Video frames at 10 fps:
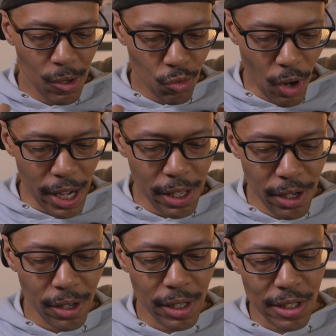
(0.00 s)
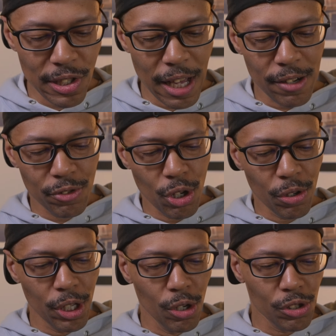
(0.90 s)
right here inside of
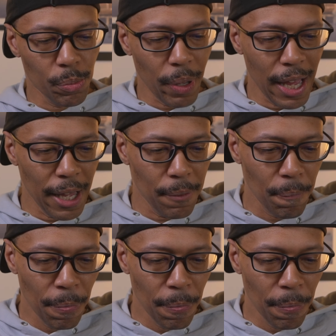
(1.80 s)
Tokyo, Japan.